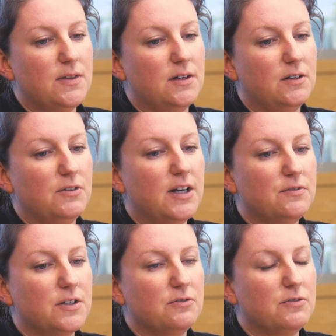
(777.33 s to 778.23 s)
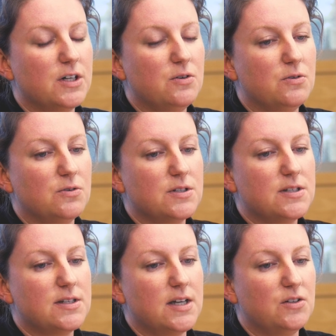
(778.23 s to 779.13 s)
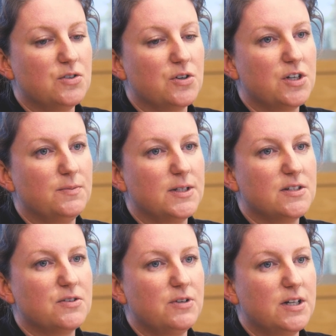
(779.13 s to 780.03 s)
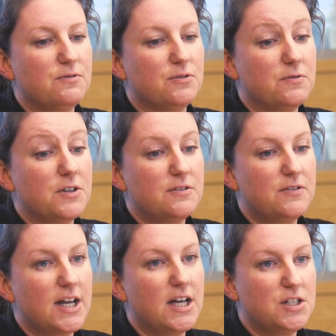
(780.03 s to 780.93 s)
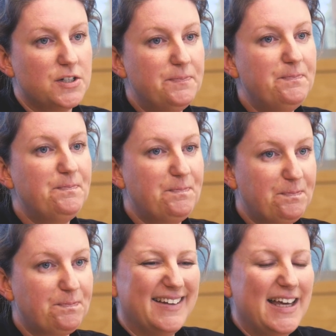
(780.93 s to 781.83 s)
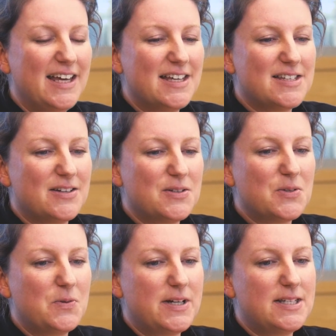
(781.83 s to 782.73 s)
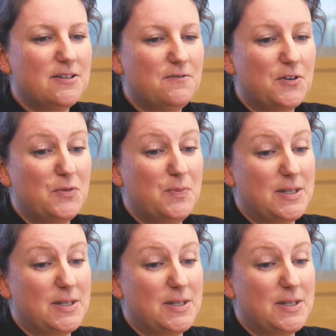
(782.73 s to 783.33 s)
the relevant records and documents ready for verification. So it's always the food